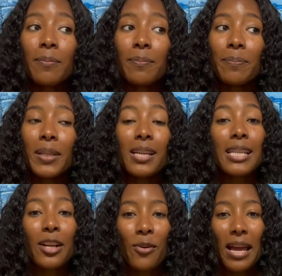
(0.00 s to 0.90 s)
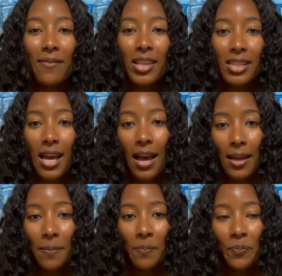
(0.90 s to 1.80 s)
because I don't have the
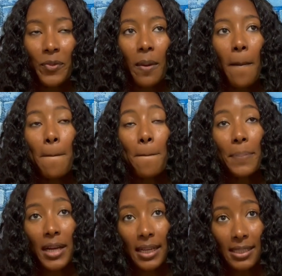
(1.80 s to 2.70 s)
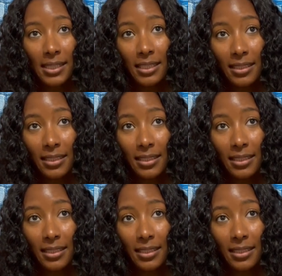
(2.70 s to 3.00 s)
time, but